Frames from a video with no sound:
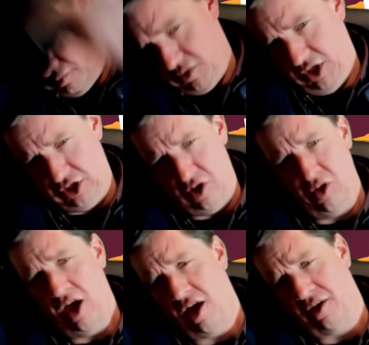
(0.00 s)
So
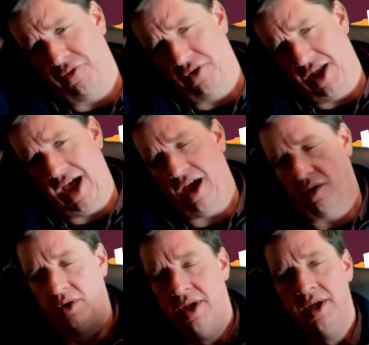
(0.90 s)
long for
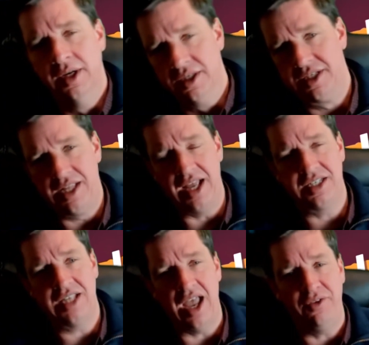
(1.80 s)
now. Stay
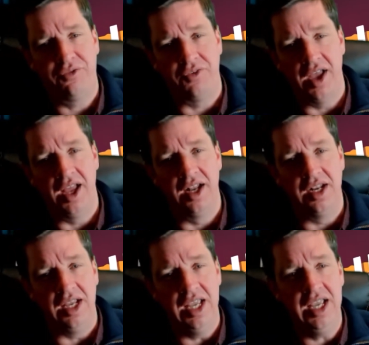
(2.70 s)
safe
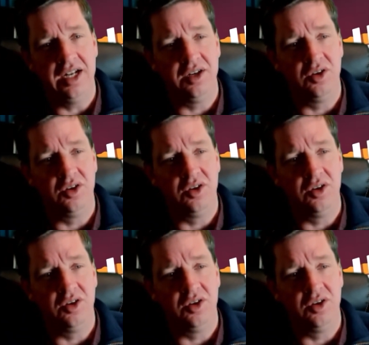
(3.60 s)
and eat